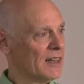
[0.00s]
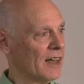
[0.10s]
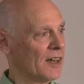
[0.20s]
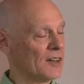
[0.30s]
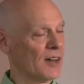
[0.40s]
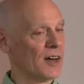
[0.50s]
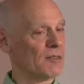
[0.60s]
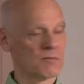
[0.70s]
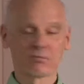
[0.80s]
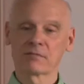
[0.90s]
And
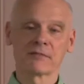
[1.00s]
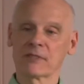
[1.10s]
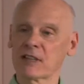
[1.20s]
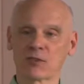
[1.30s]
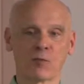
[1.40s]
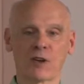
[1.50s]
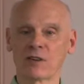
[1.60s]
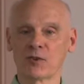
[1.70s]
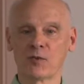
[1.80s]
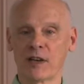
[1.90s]
it's a
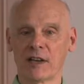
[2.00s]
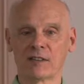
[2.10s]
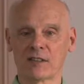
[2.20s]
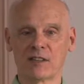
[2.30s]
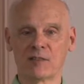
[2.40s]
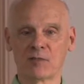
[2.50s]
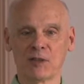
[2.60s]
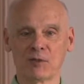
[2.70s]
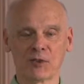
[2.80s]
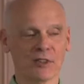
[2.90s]
wonderful way to get
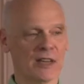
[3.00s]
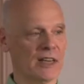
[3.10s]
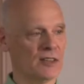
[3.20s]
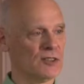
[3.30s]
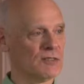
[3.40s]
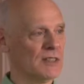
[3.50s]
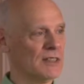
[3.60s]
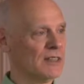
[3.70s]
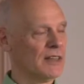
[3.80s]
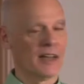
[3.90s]
people engaged.
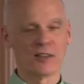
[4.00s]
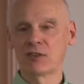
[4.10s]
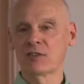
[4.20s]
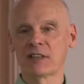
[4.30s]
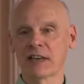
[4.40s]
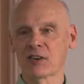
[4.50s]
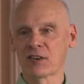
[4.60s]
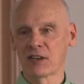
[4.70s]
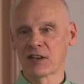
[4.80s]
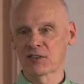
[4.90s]
And you can count
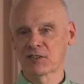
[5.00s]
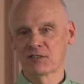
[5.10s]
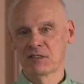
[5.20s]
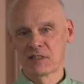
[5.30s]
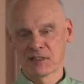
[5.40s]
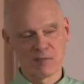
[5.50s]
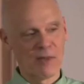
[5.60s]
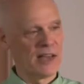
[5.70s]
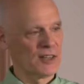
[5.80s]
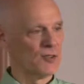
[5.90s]
on us to
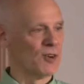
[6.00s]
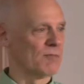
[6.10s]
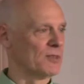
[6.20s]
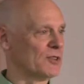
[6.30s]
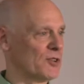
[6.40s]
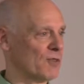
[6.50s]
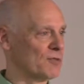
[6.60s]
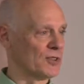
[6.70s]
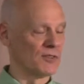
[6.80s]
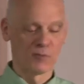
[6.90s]
back you up in
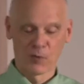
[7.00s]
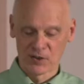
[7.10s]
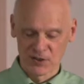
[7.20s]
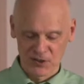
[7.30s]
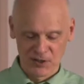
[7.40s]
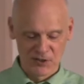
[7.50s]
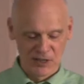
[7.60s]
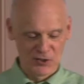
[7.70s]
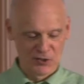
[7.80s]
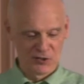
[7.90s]
terms of where the
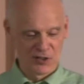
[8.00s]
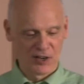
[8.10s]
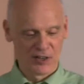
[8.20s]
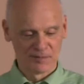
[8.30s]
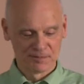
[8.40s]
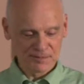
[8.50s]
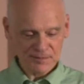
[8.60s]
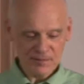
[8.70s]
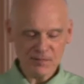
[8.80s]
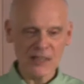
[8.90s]
citations are and
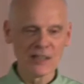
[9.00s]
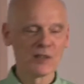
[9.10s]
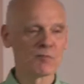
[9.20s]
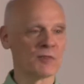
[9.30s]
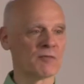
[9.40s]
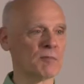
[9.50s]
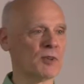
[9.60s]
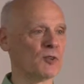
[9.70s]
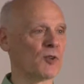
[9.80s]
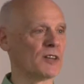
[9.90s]

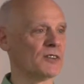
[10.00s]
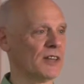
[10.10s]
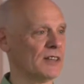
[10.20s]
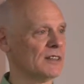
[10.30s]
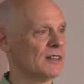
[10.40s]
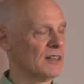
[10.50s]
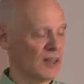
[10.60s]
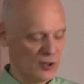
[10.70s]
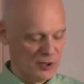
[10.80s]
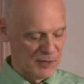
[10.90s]
people who want to dig
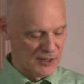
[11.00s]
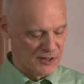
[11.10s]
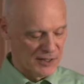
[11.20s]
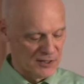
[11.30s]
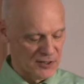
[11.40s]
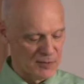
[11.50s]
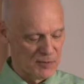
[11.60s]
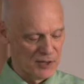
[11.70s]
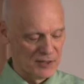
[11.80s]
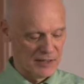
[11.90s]
a little bit
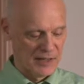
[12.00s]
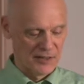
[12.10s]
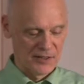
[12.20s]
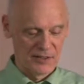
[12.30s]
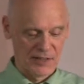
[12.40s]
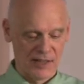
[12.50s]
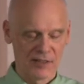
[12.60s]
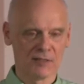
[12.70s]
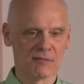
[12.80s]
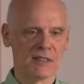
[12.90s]
deeper than that.